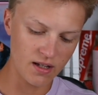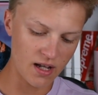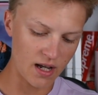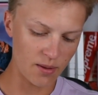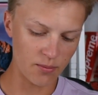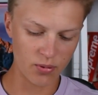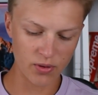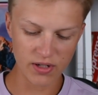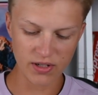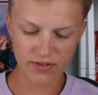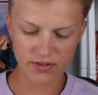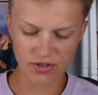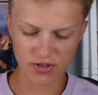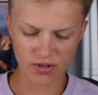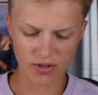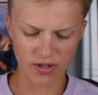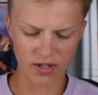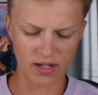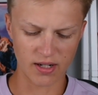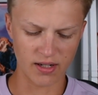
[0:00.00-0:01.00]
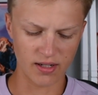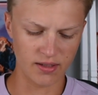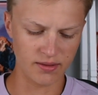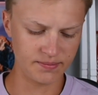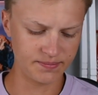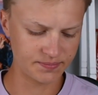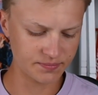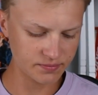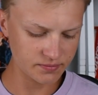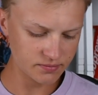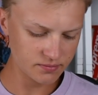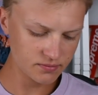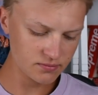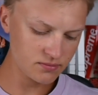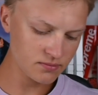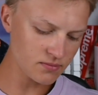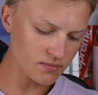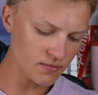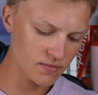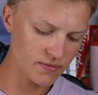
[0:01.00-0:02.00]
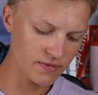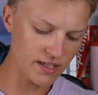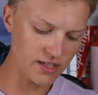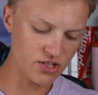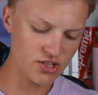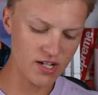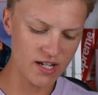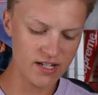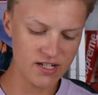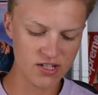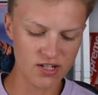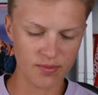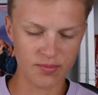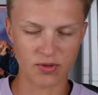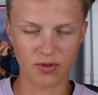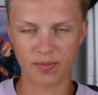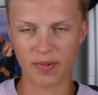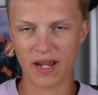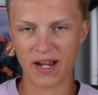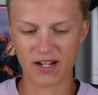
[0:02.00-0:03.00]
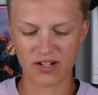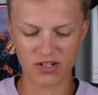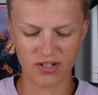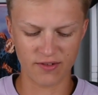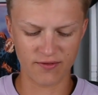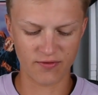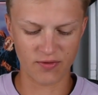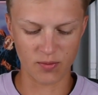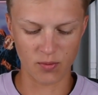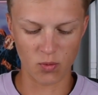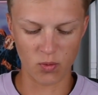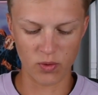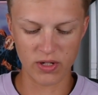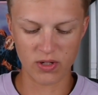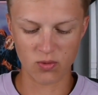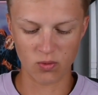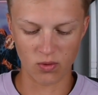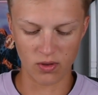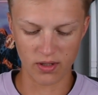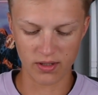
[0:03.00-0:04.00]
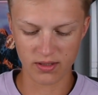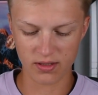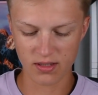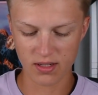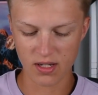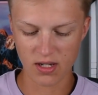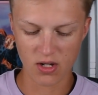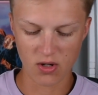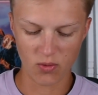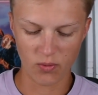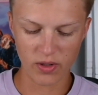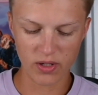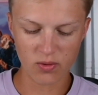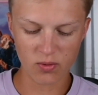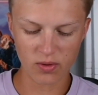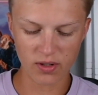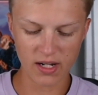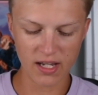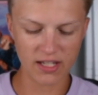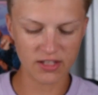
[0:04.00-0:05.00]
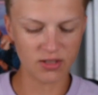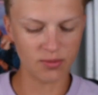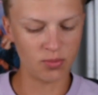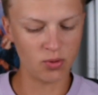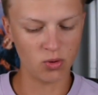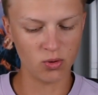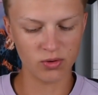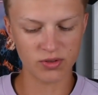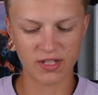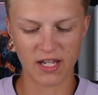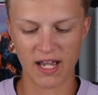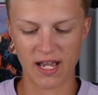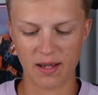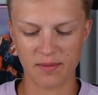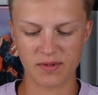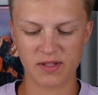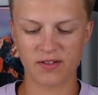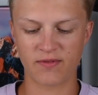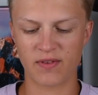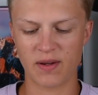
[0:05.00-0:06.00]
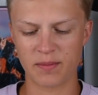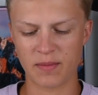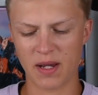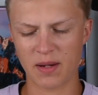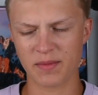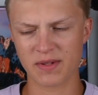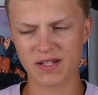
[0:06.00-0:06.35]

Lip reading: I'm pretty sure they changed up their packaging from week 1. Week 1 had the pull tabs, if I'm not